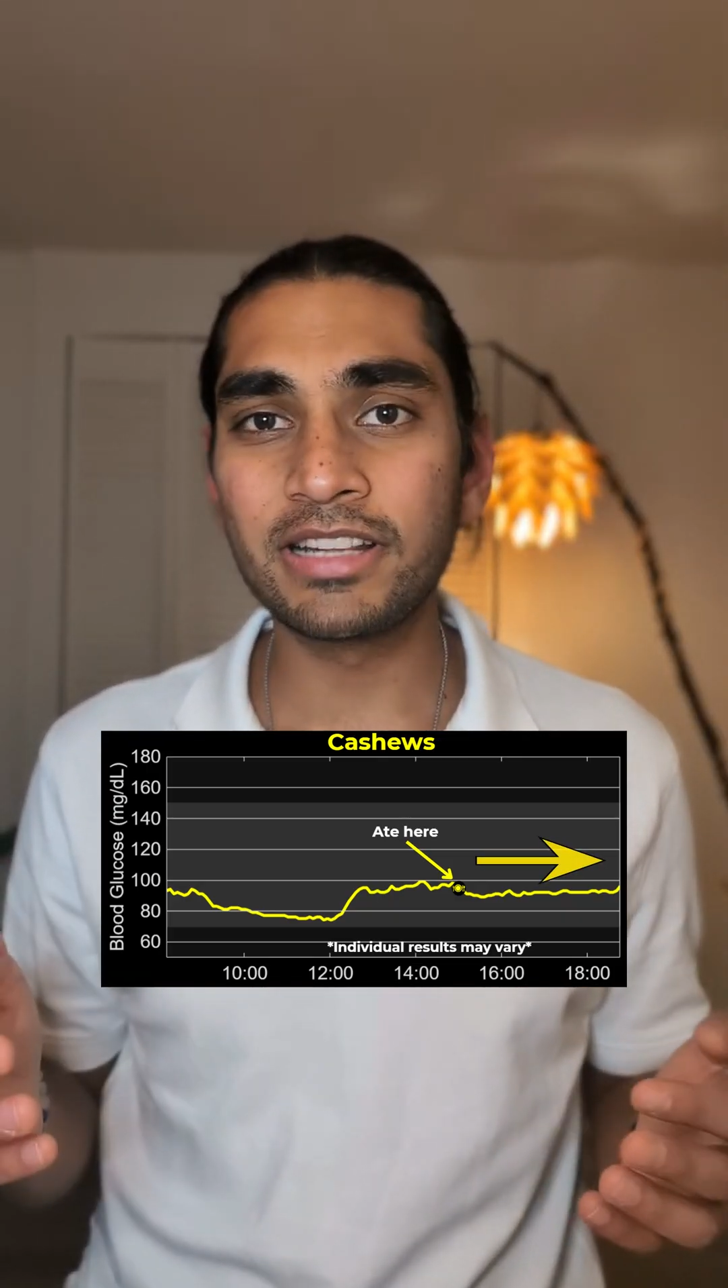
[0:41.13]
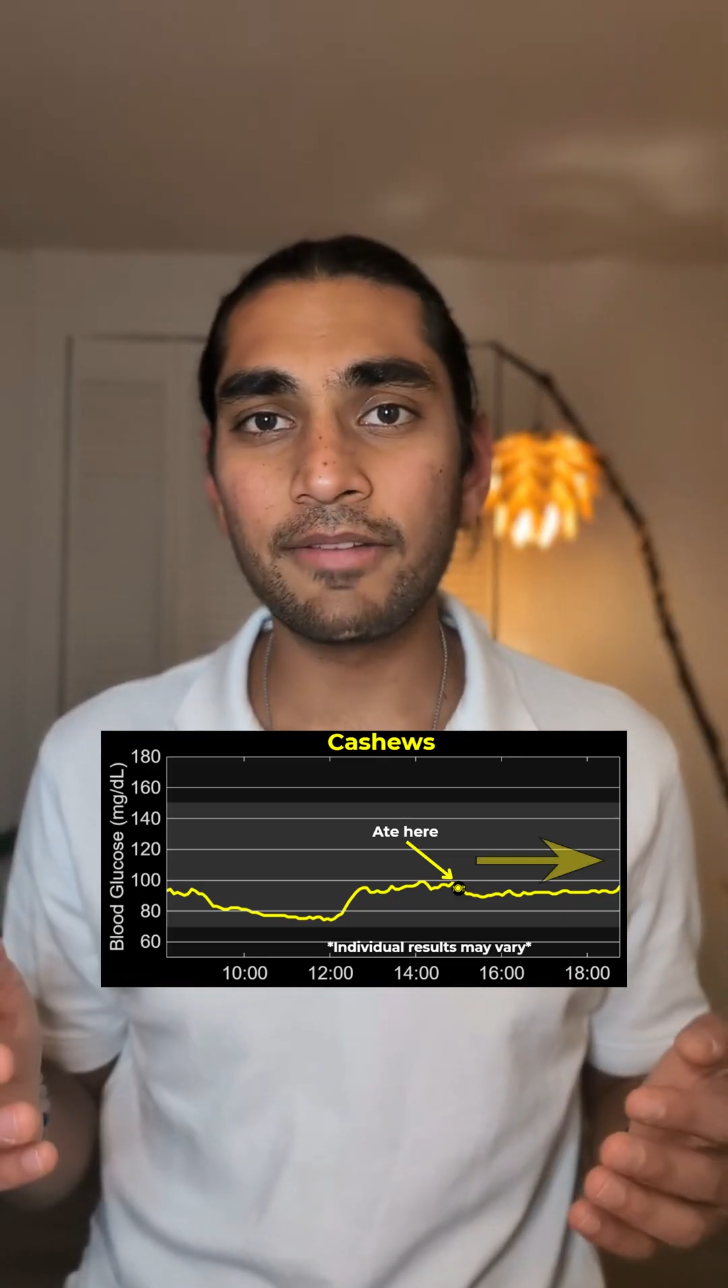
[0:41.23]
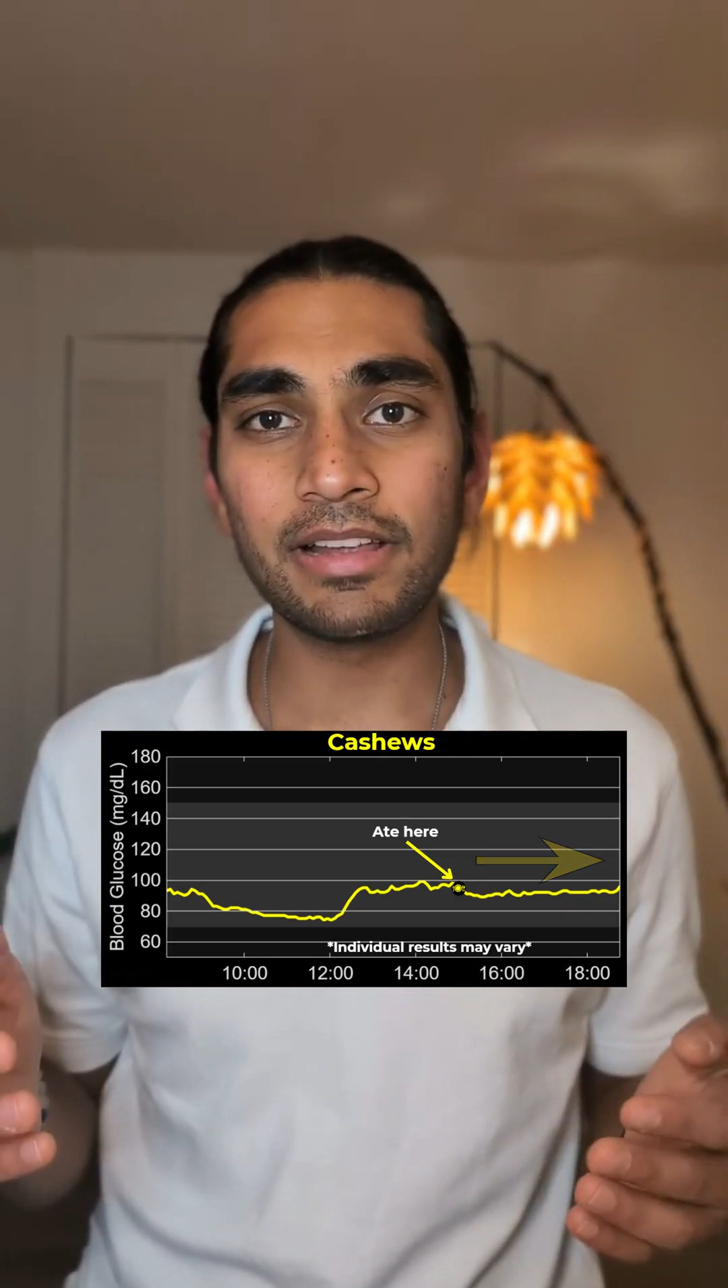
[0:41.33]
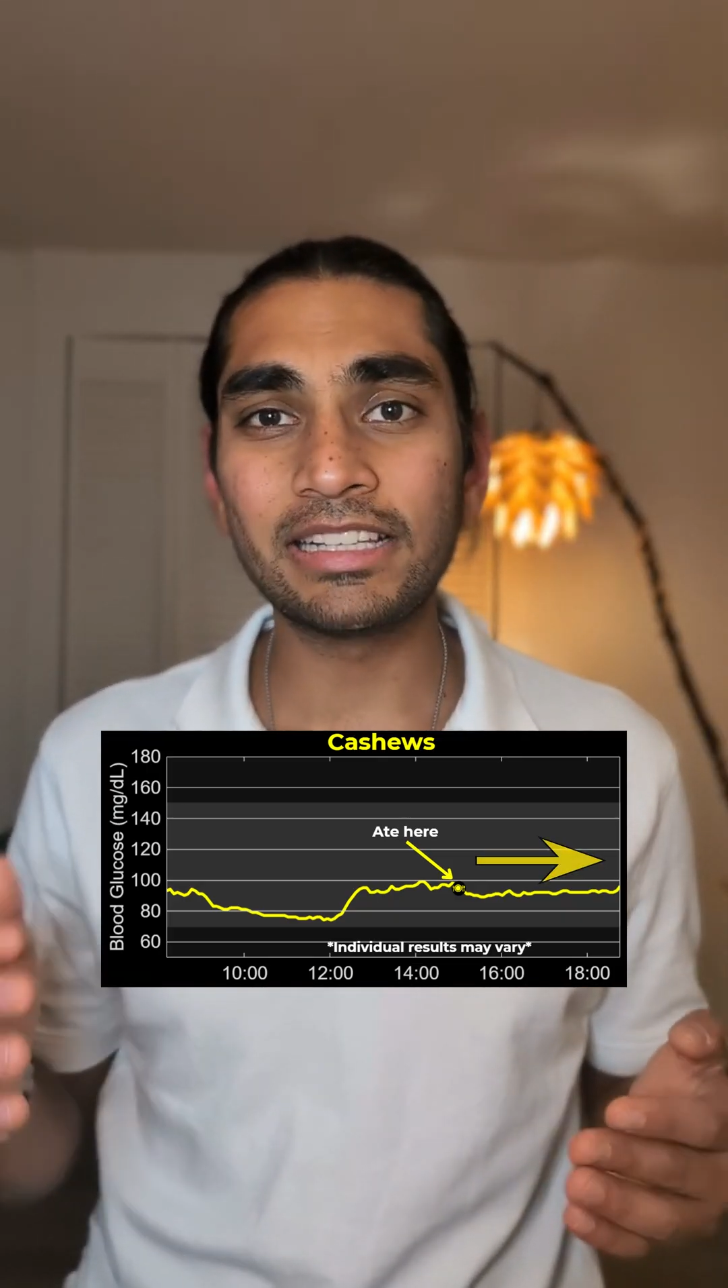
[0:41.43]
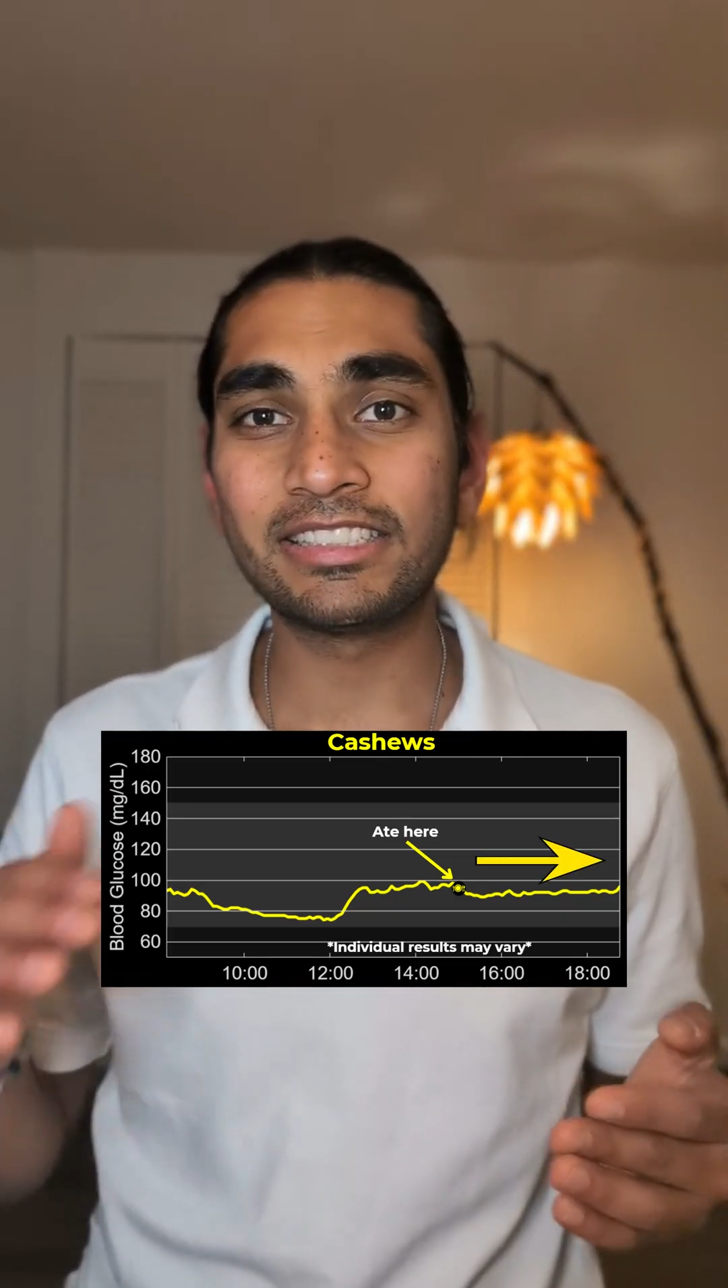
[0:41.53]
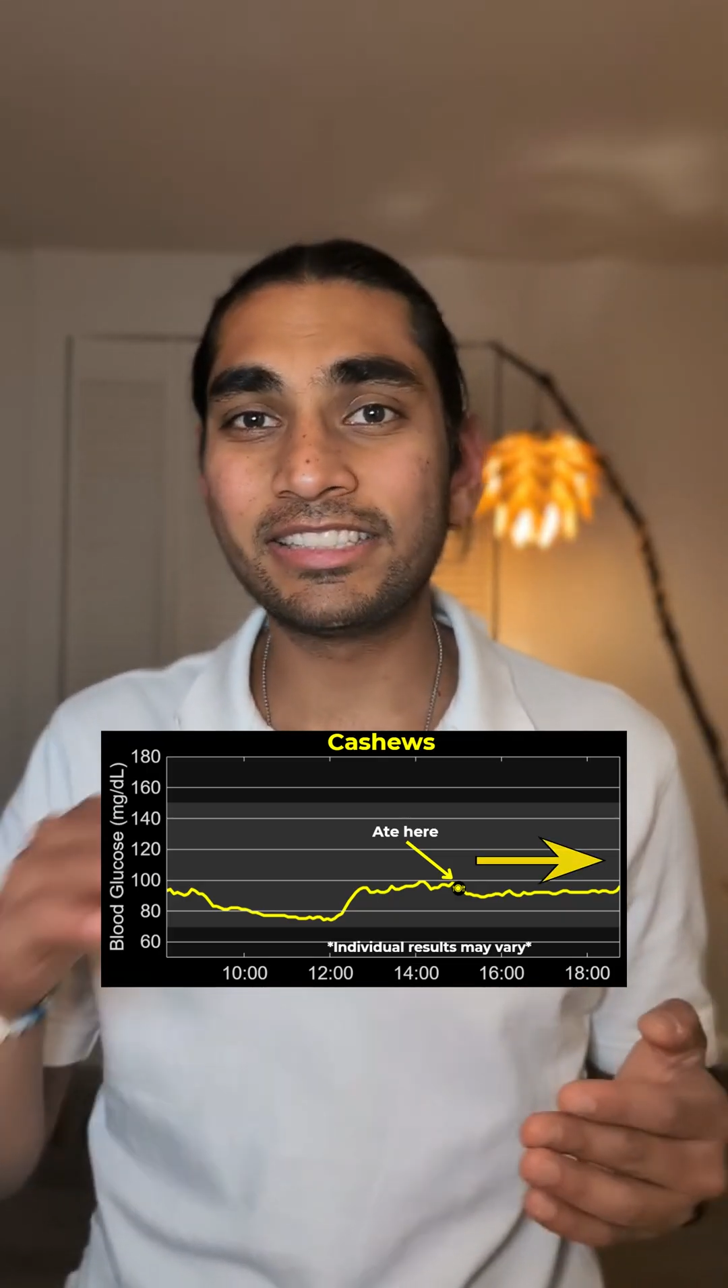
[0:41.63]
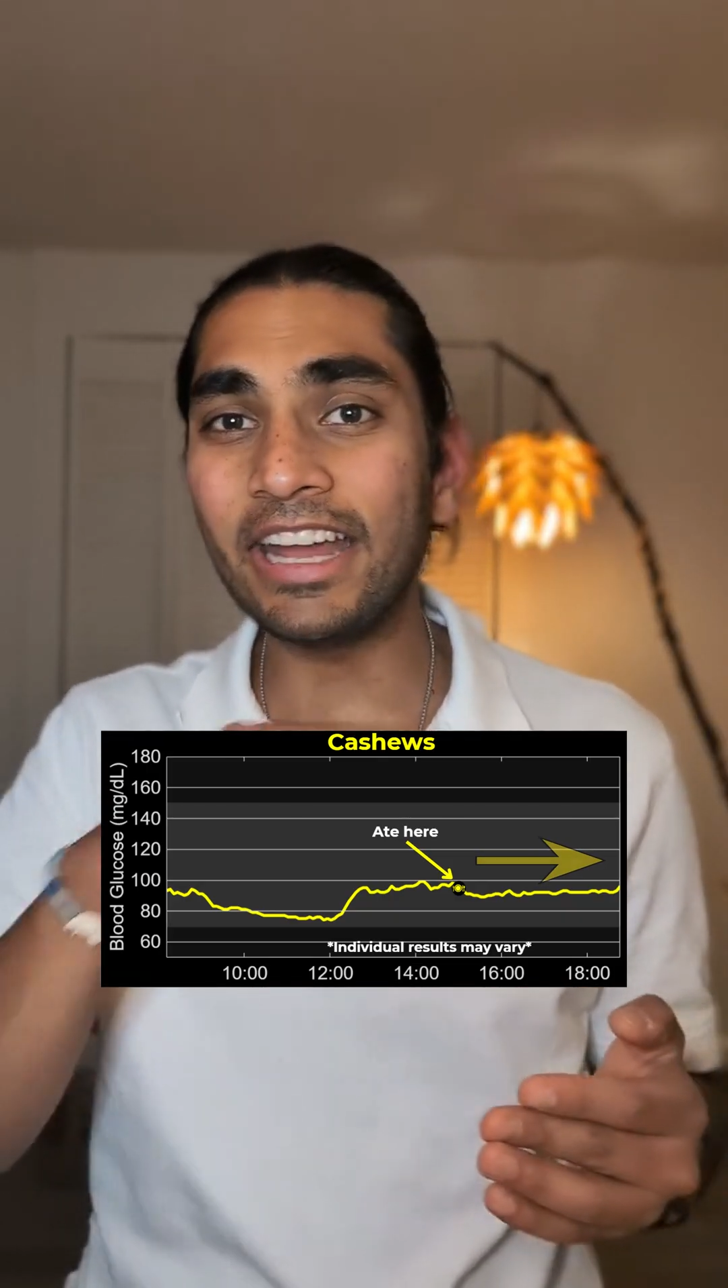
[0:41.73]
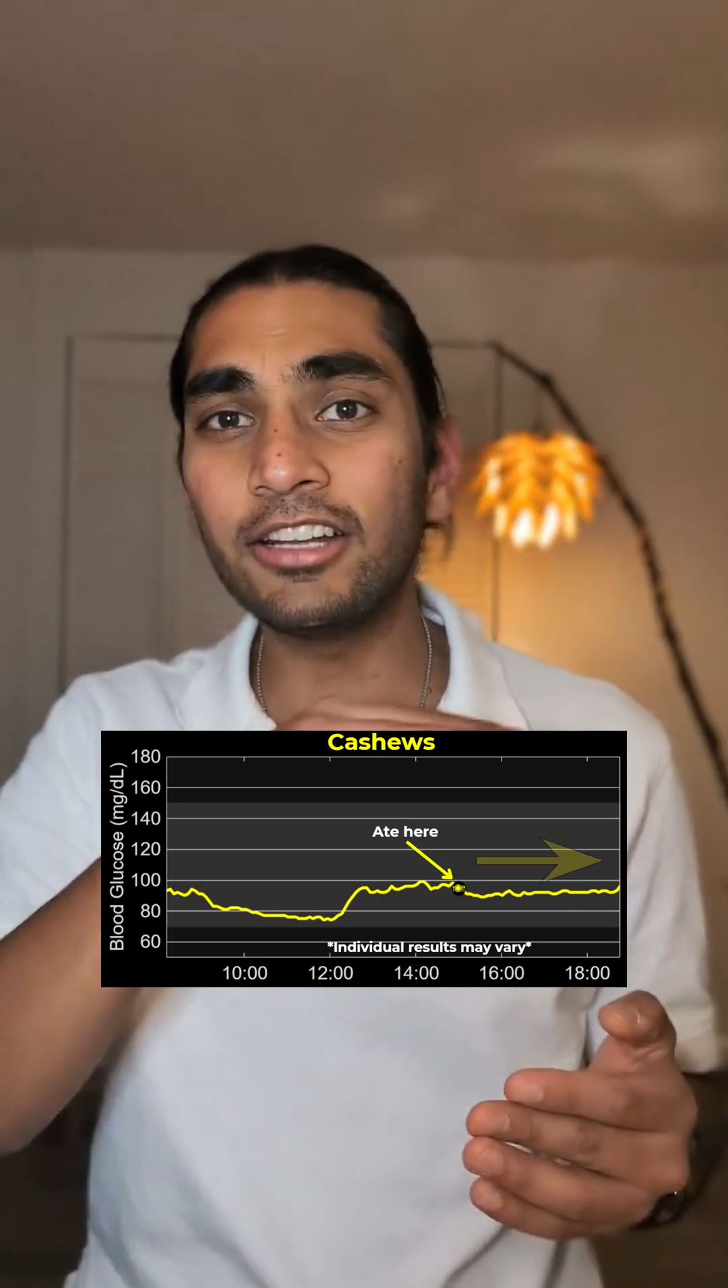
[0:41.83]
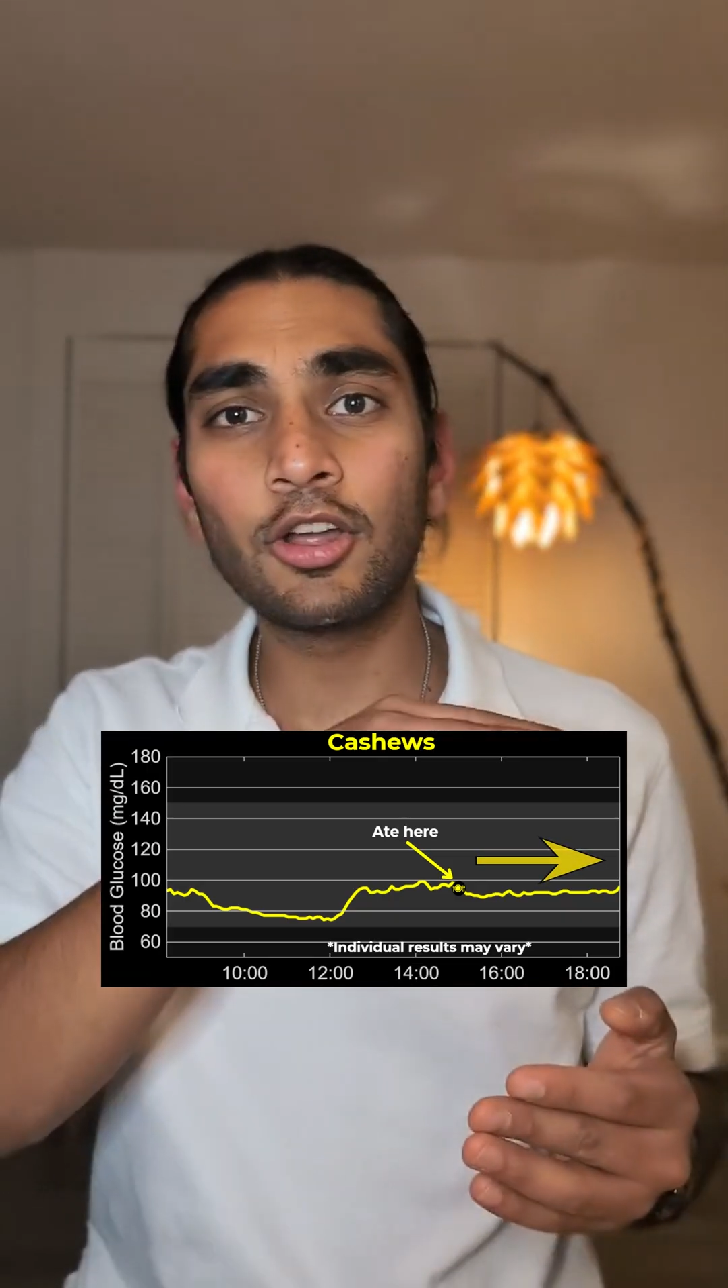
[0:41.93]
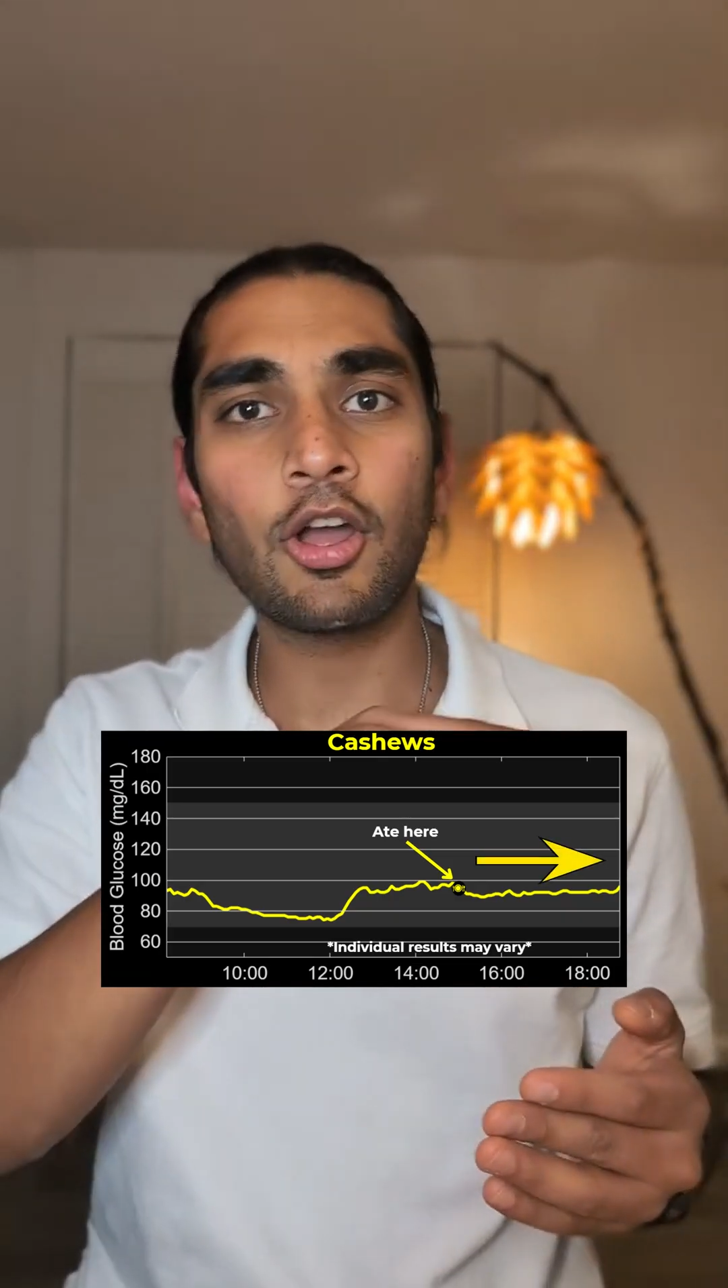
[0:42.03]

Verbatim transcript: level stayed